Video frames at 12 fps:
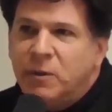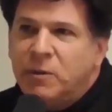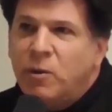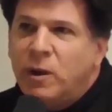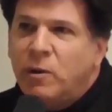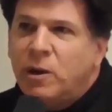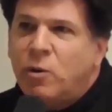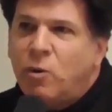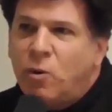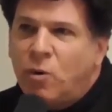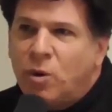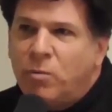What a
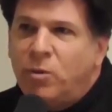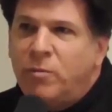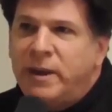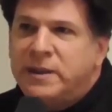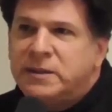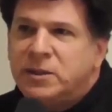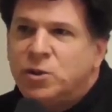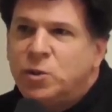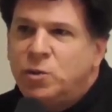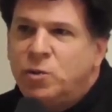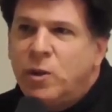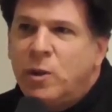horrible message.
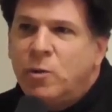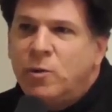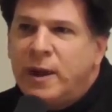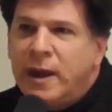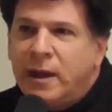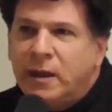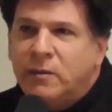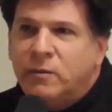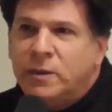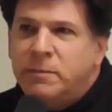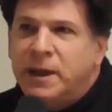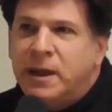Who the hell have
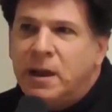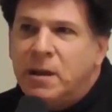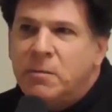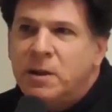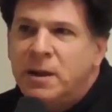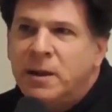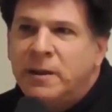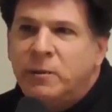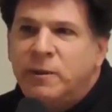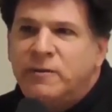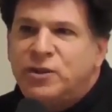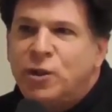we become that
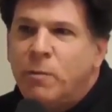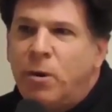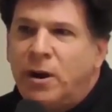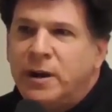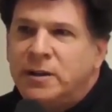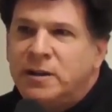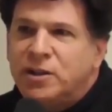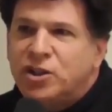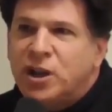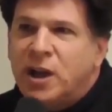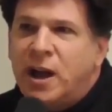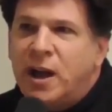we've so bought into the
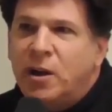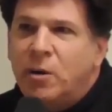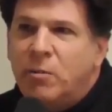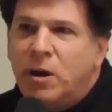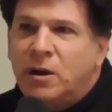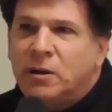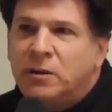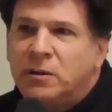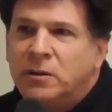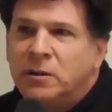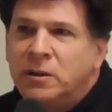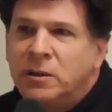Chicago model